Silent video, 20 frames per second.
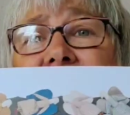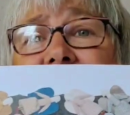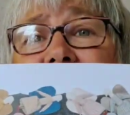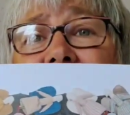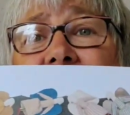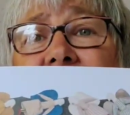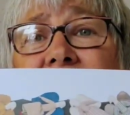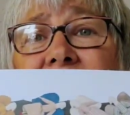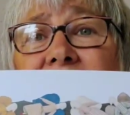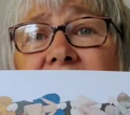as
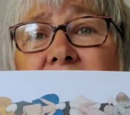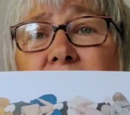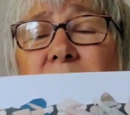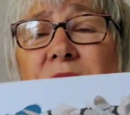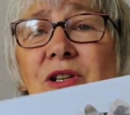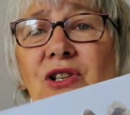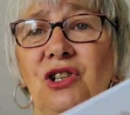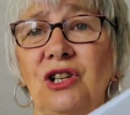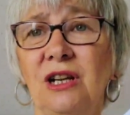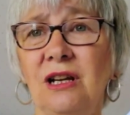an
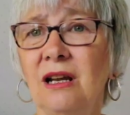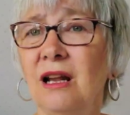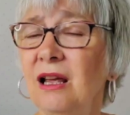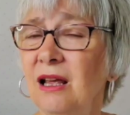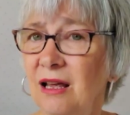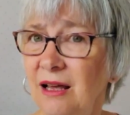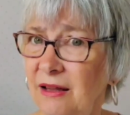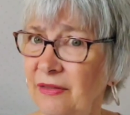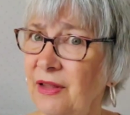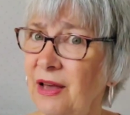exhibition.
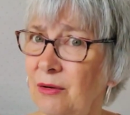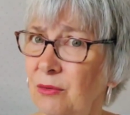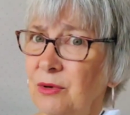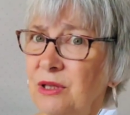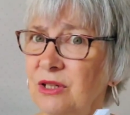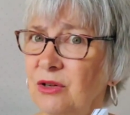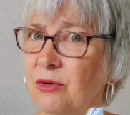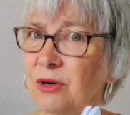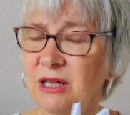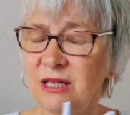And that
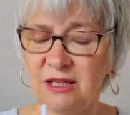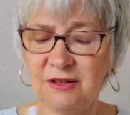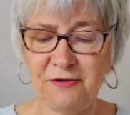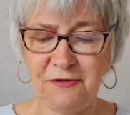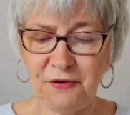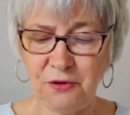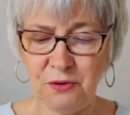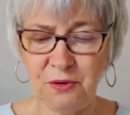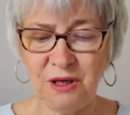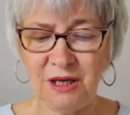was quite a
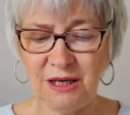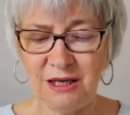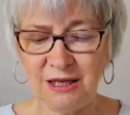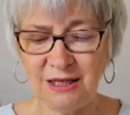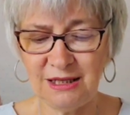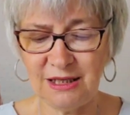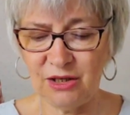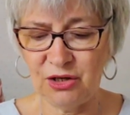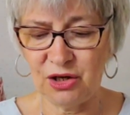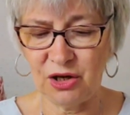few
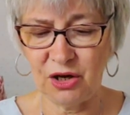years